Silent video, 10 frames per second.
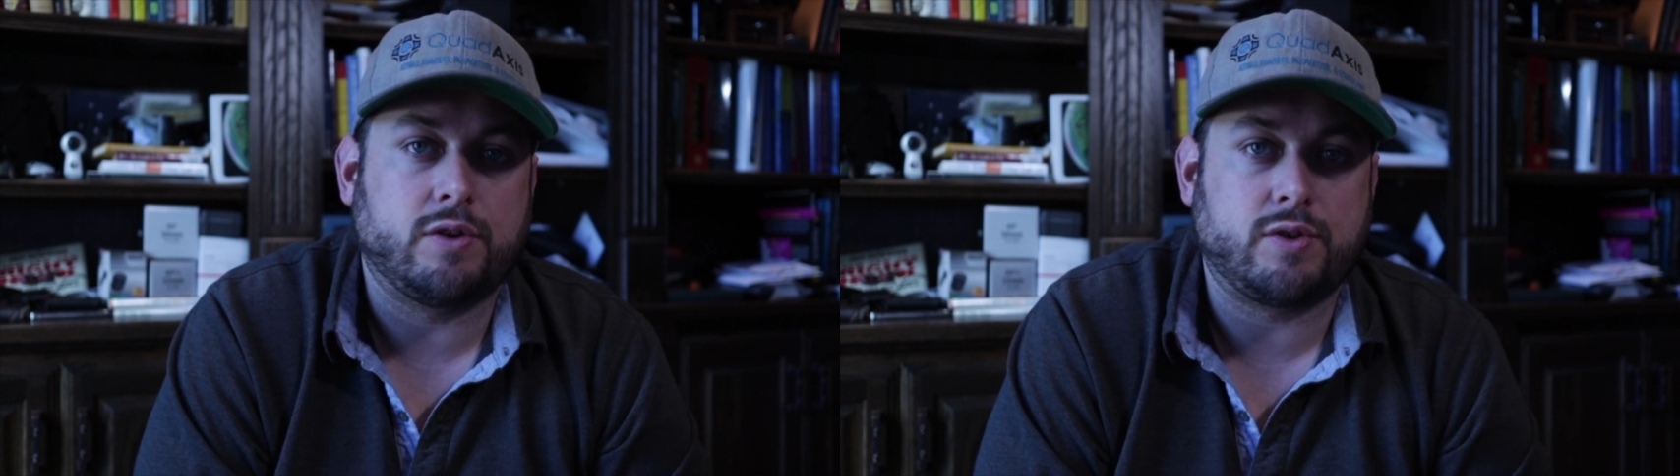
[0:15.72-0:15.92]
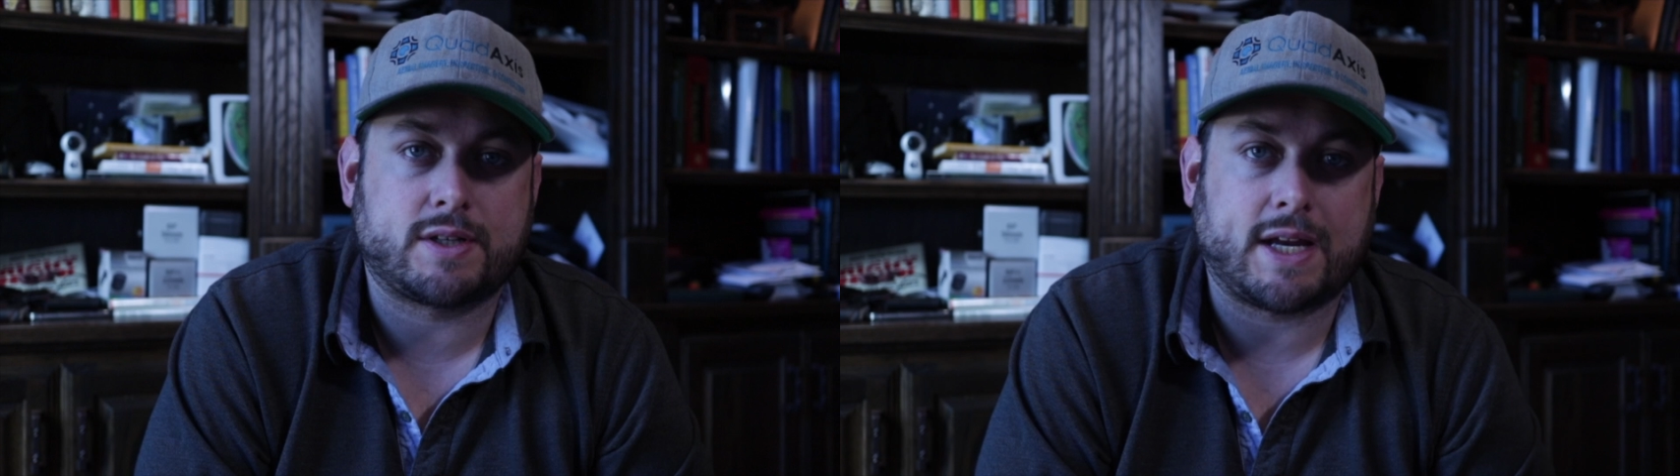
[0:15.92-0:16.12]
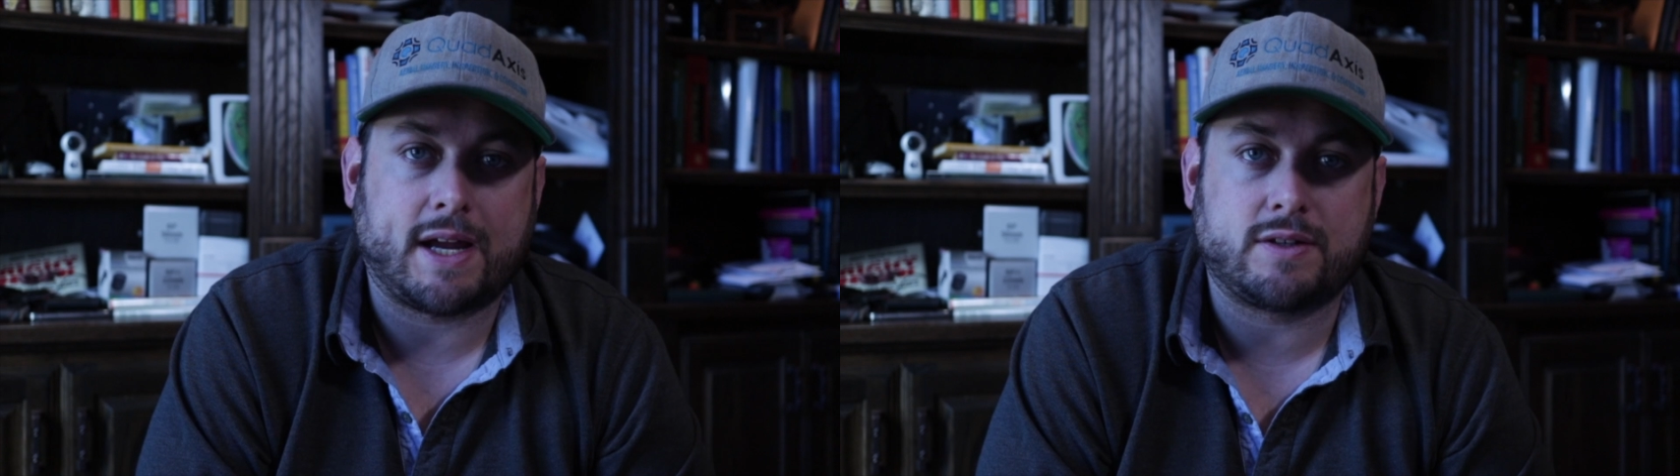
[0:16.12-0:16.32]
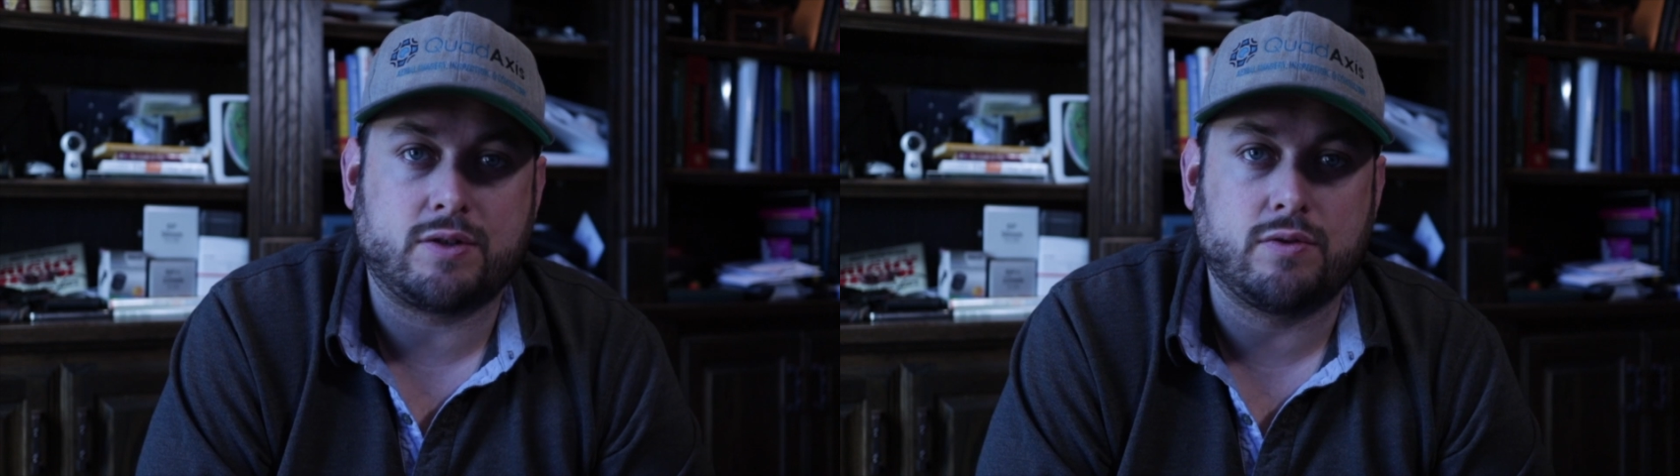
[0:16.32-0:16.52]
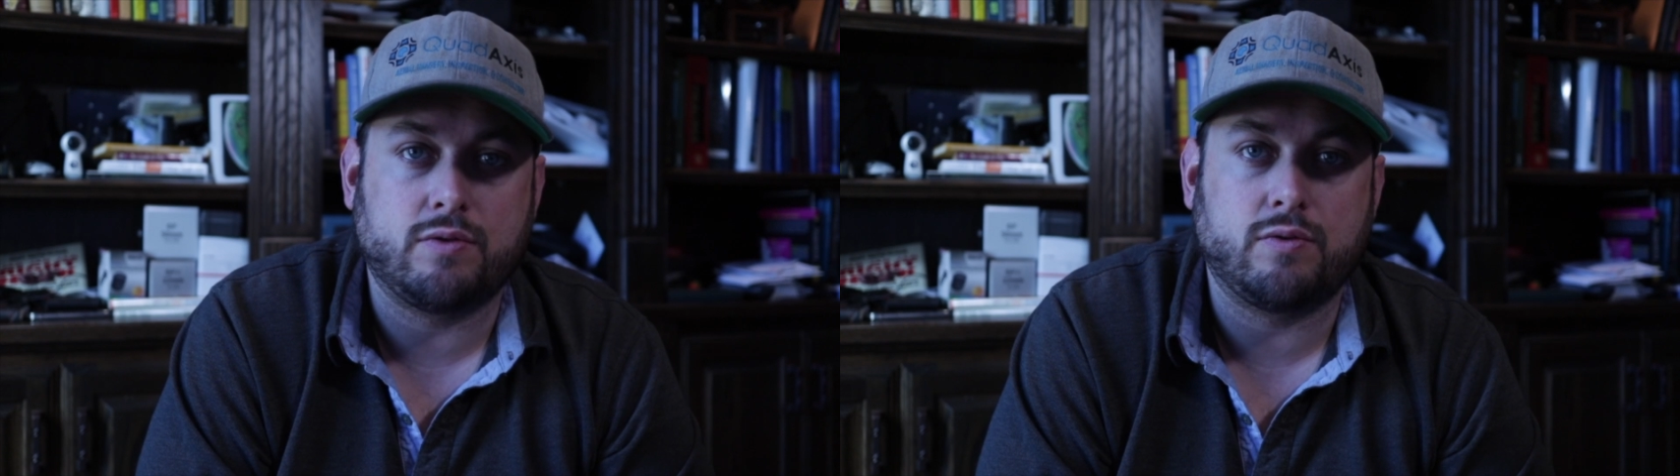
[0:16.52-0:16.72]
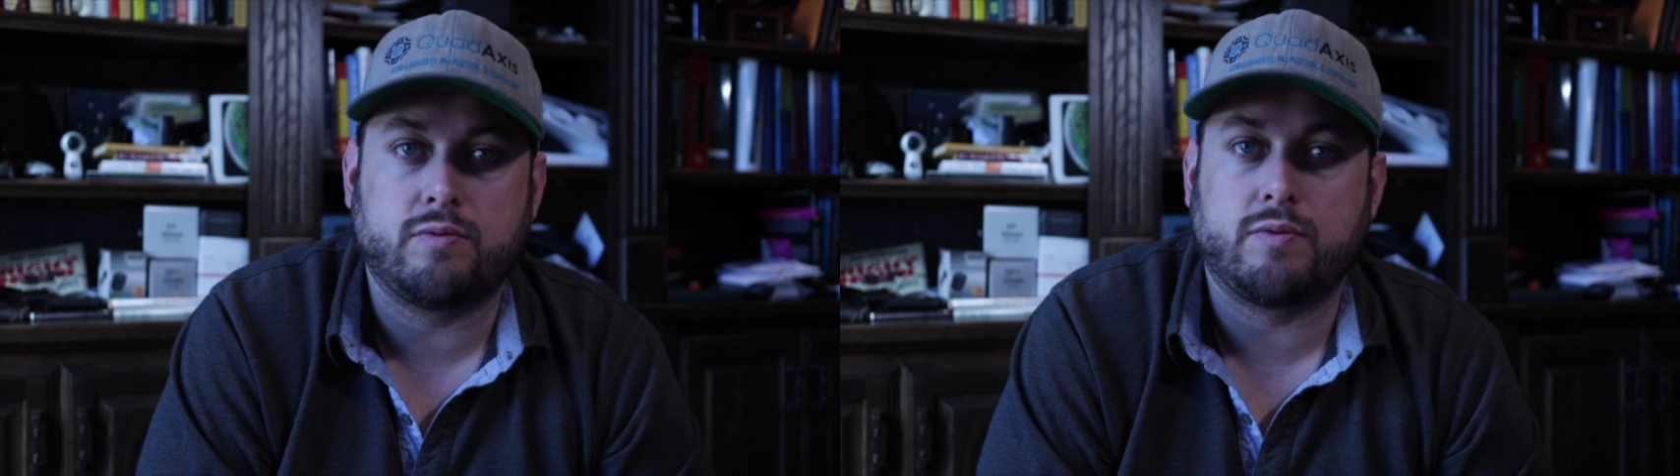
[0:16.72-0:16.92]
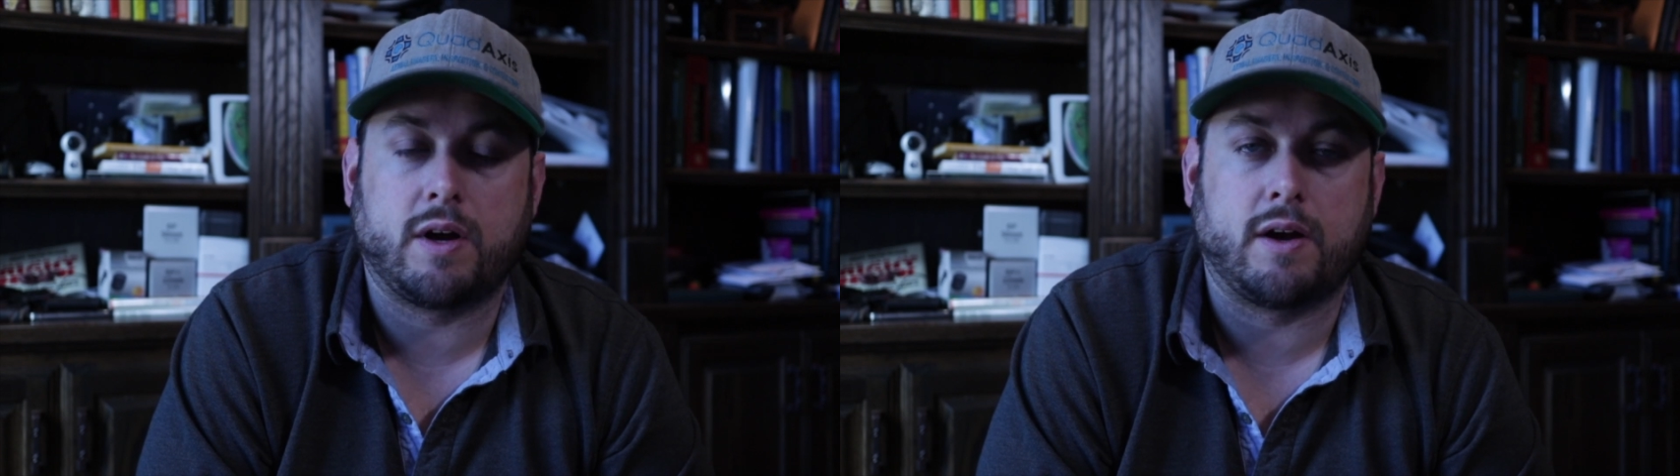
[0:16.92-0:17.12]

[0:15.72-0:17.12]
You just had to